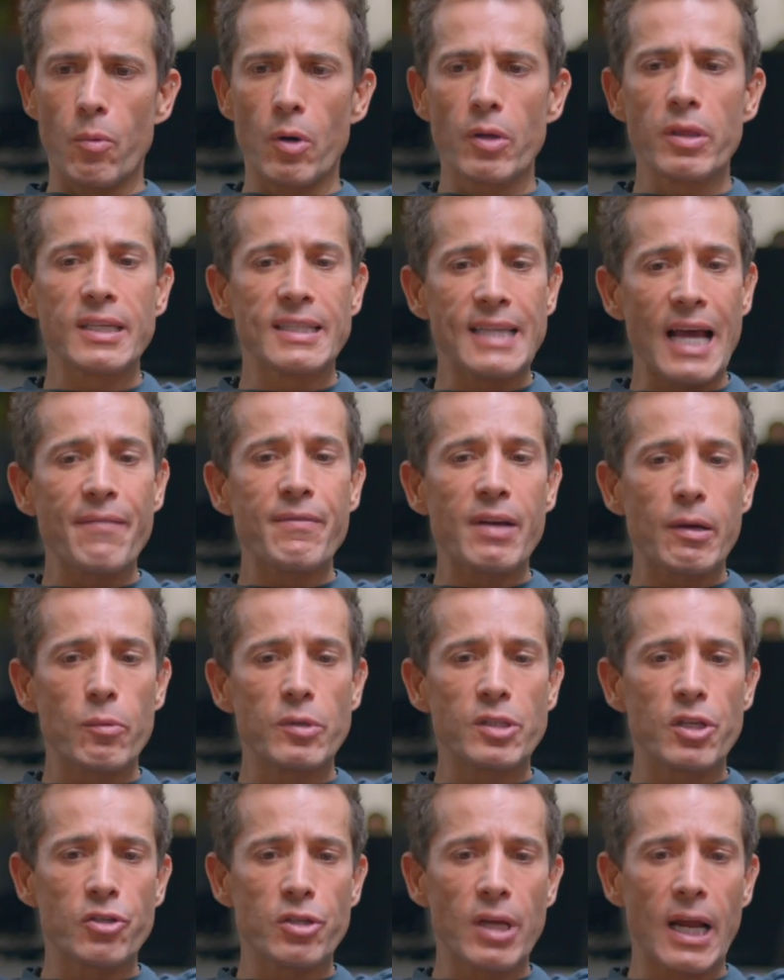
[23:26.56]
What the Savvy
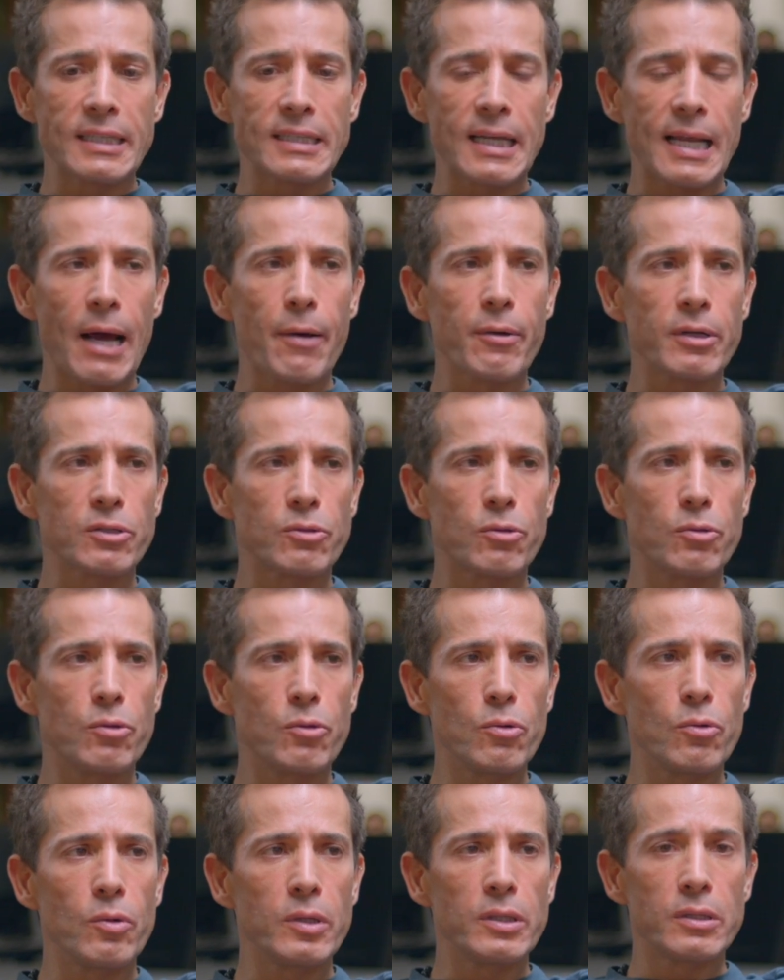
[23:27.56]
acquisition has allowed us to
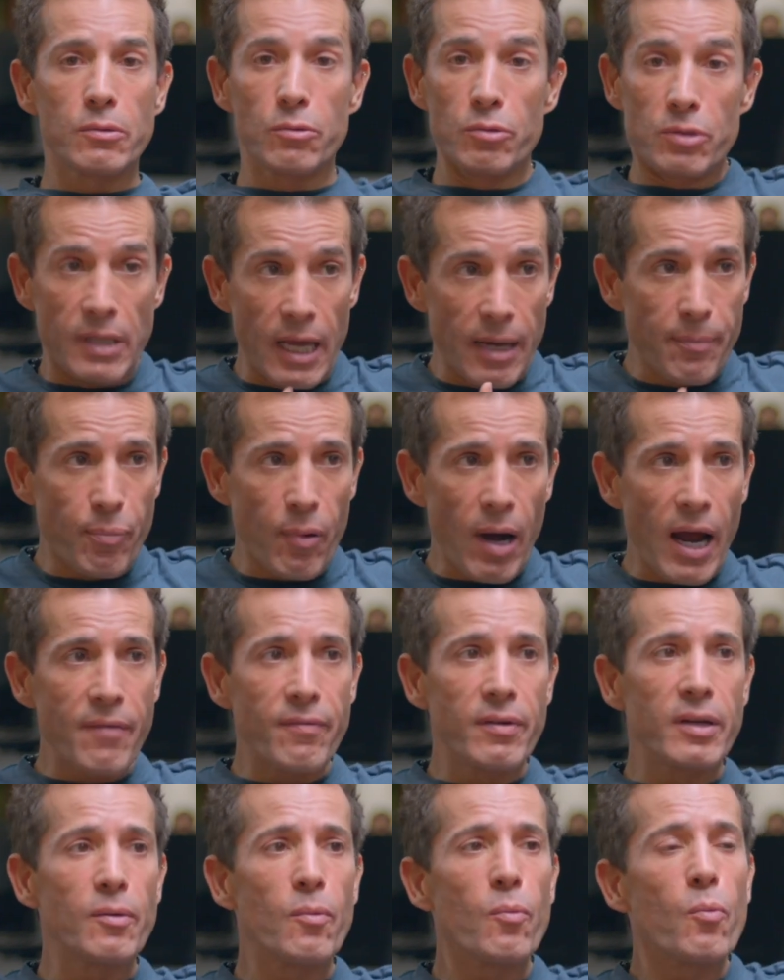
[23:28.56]
do is to stay
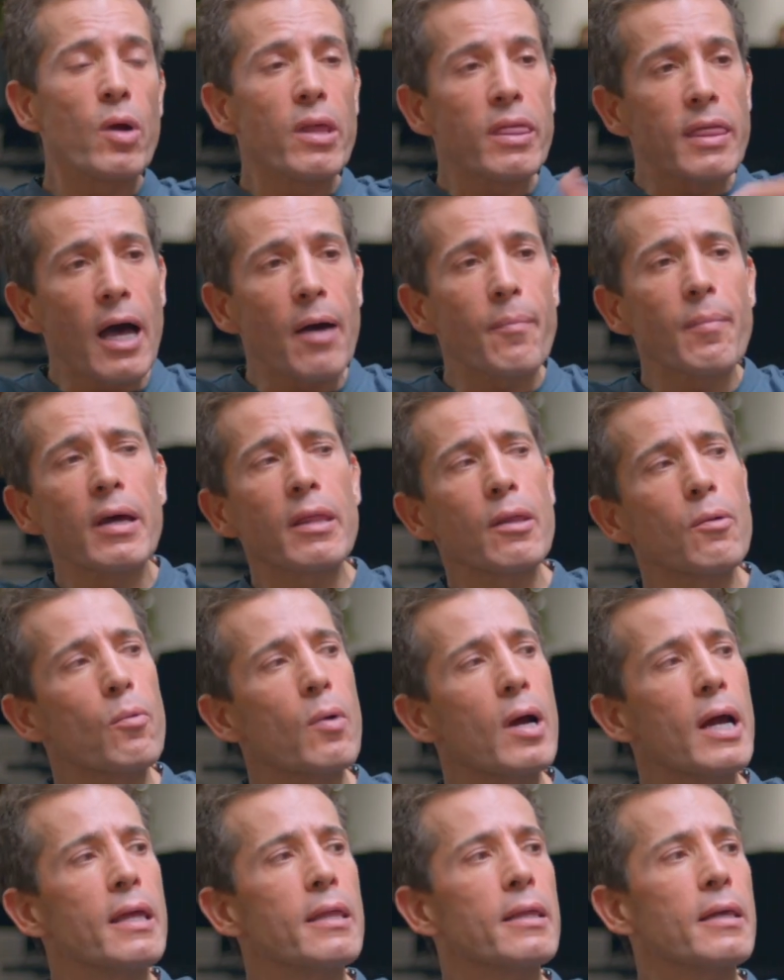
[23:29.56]
private without, by the
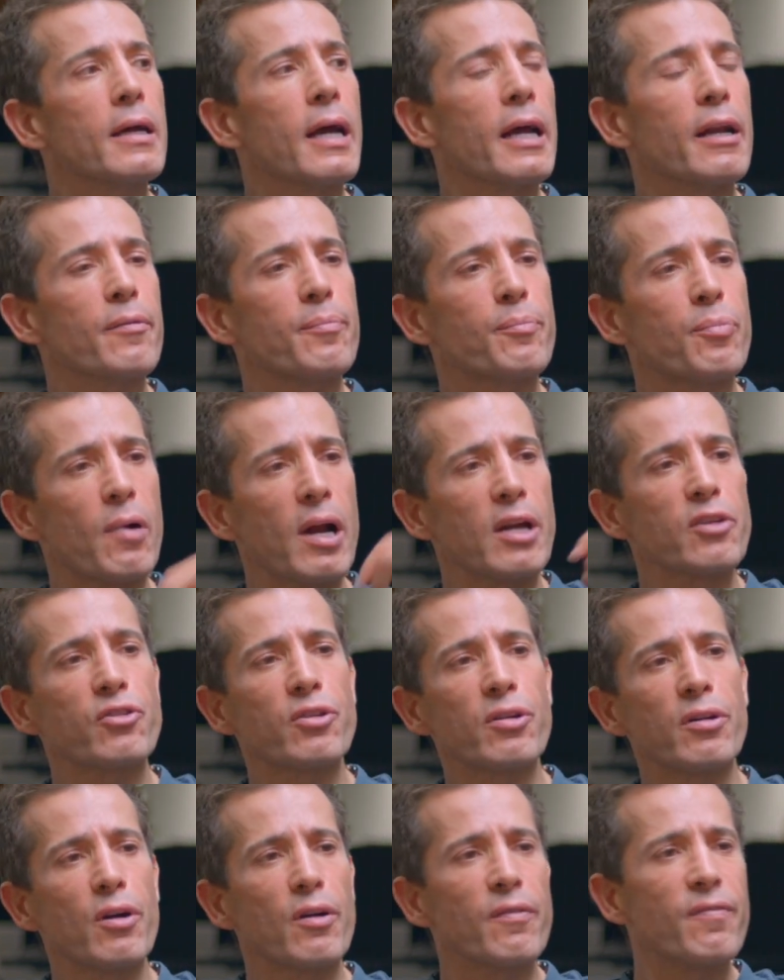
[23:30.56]
way, the kind of
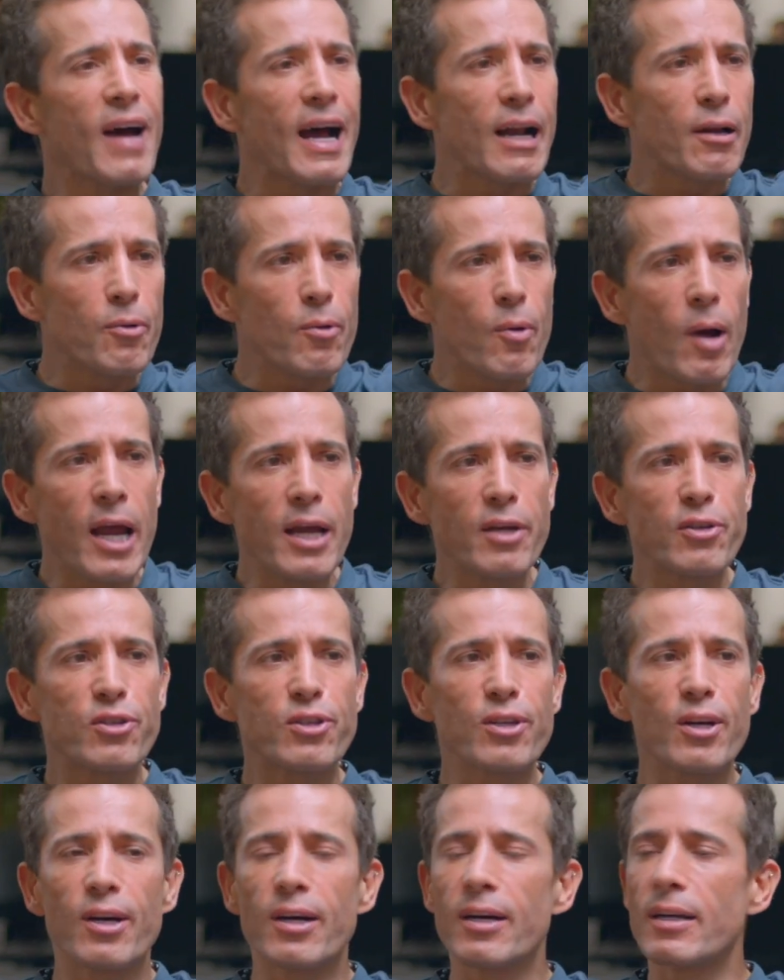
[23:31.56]
pressure of
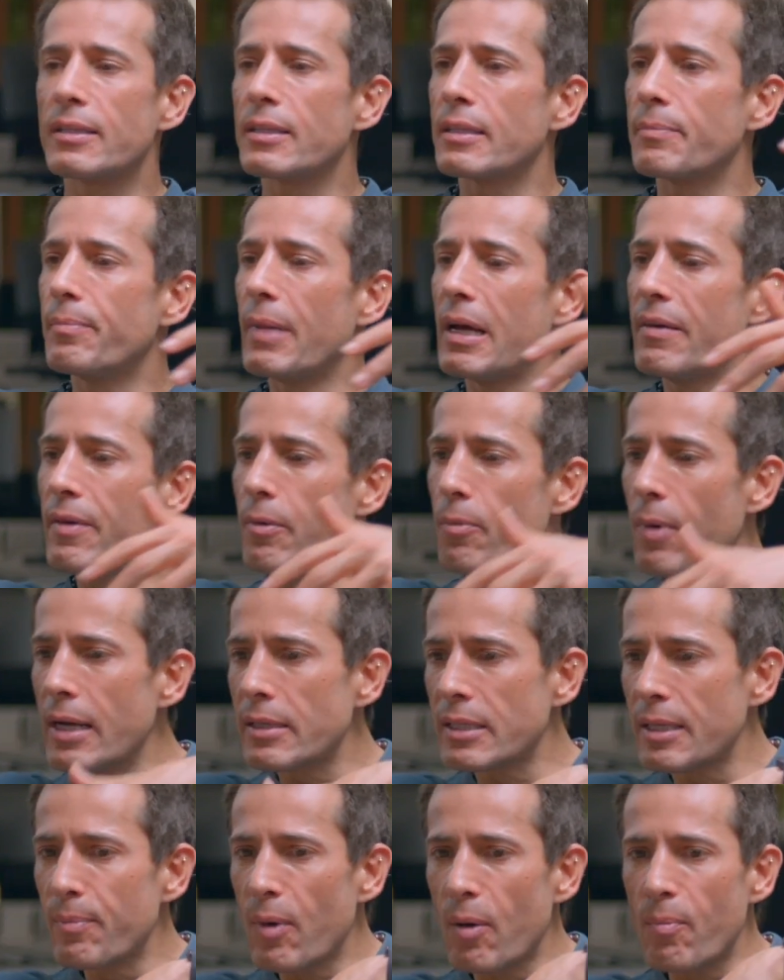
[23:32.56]
valuations and maybe
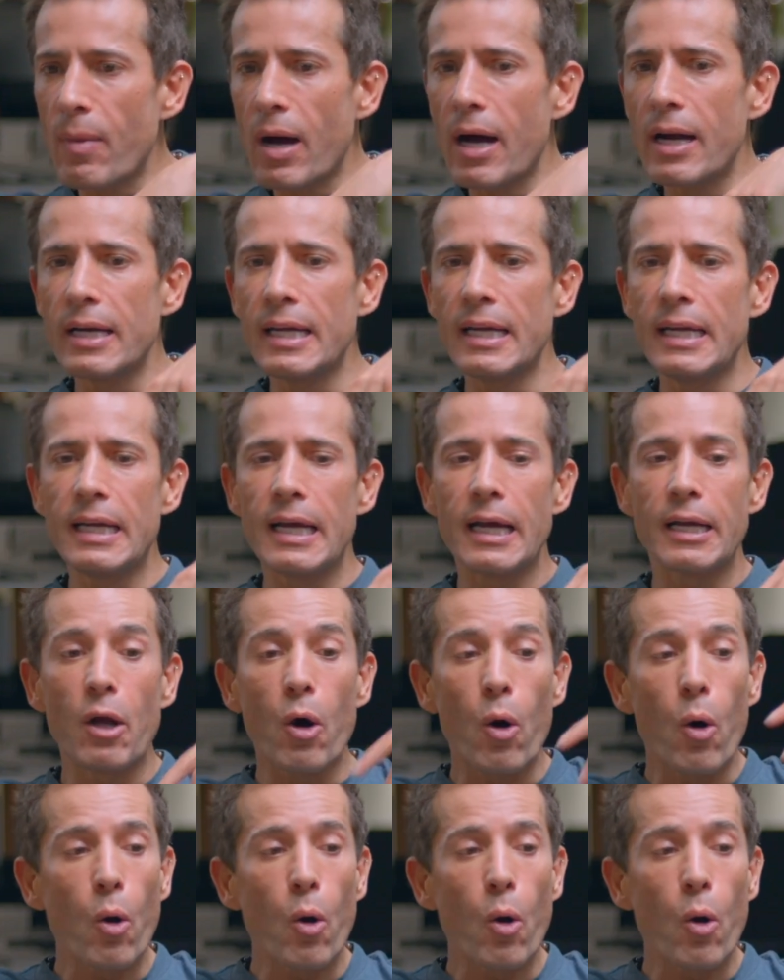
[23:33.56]
raising more money. And